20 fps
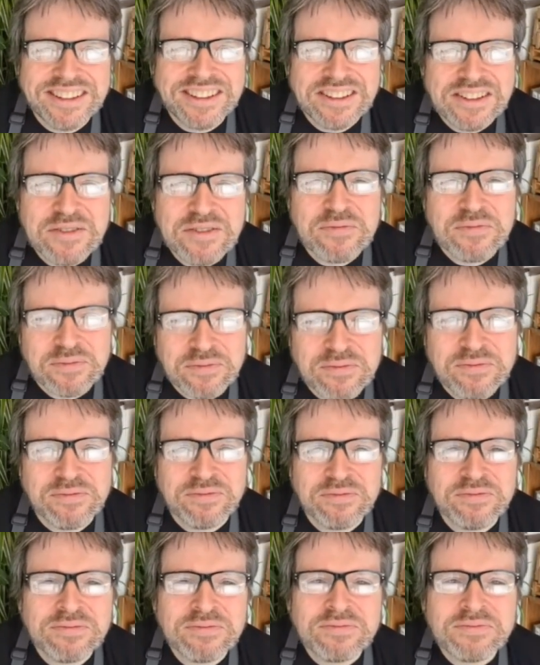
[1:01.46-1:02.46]

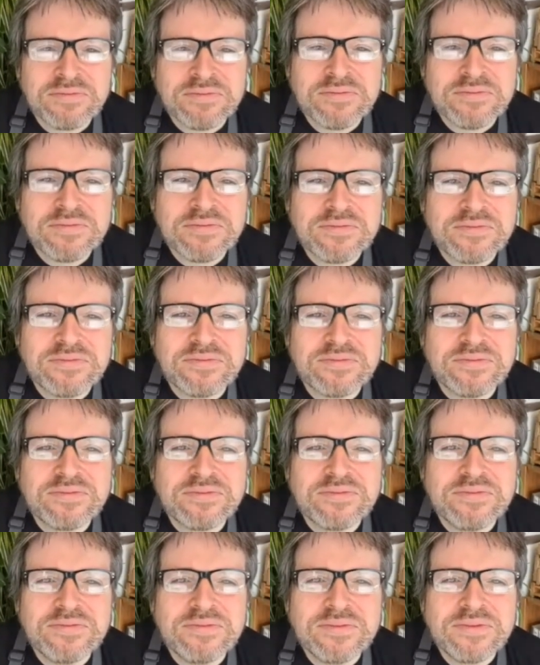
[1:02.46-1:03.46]

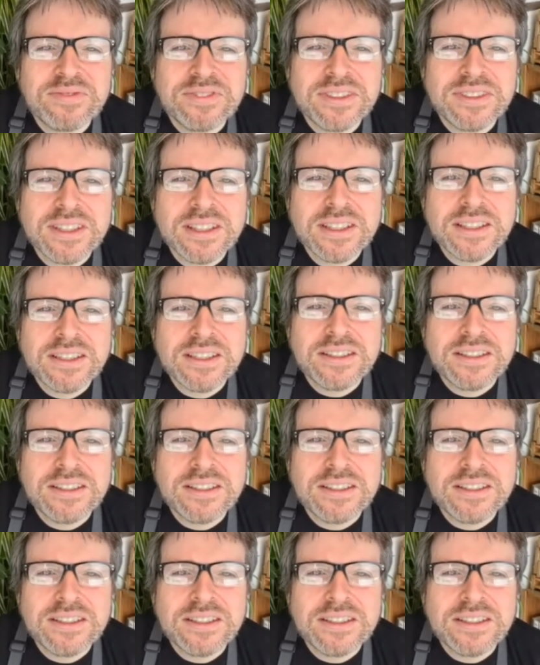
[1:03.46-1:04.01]
This person isn't speaking.